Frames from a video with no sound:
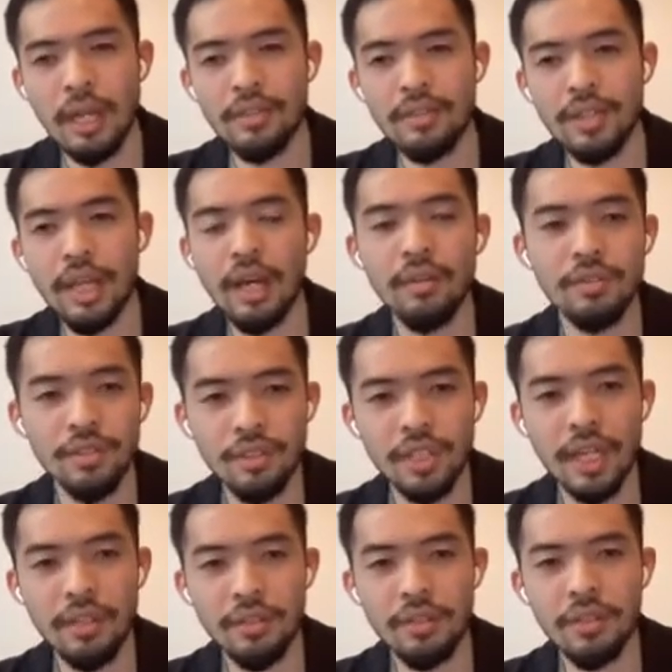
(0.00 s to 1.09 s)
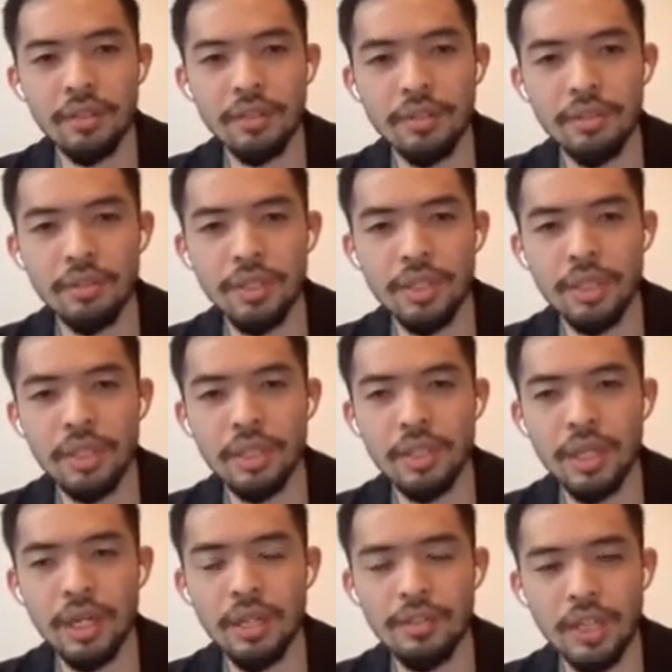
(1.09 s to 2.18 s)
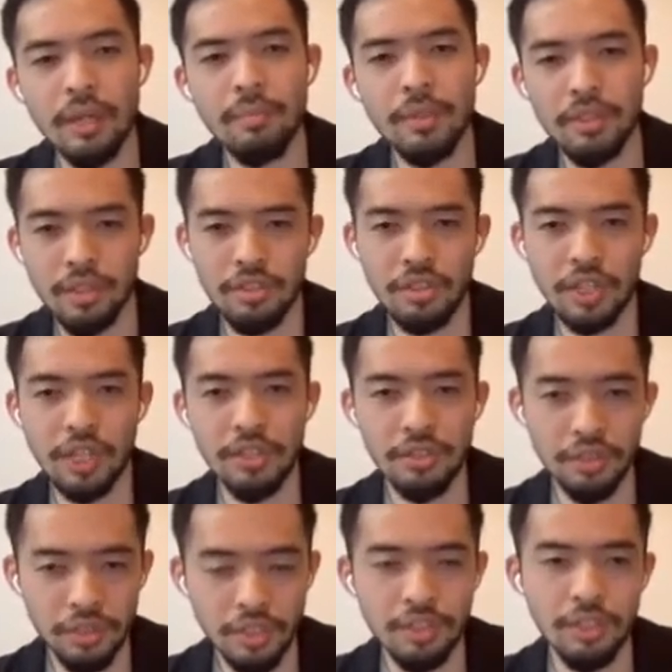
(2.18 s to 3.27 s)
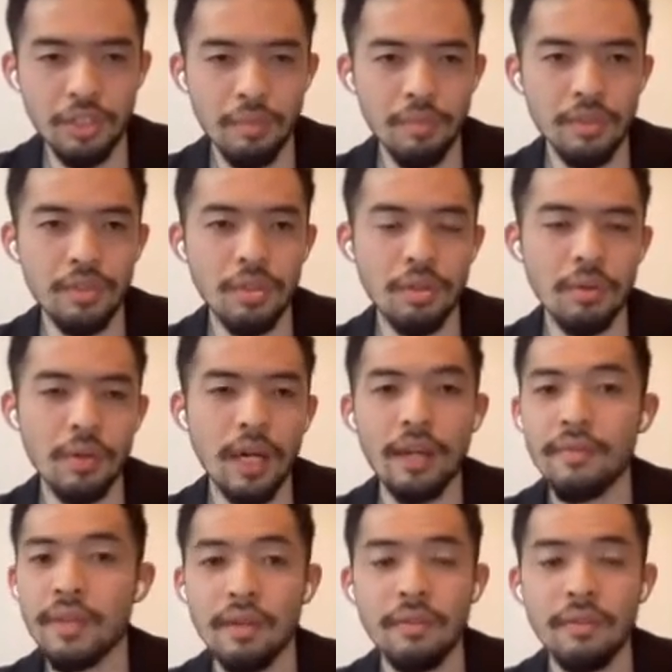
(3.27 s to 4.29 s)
as an outsider to the Japanese education system. So I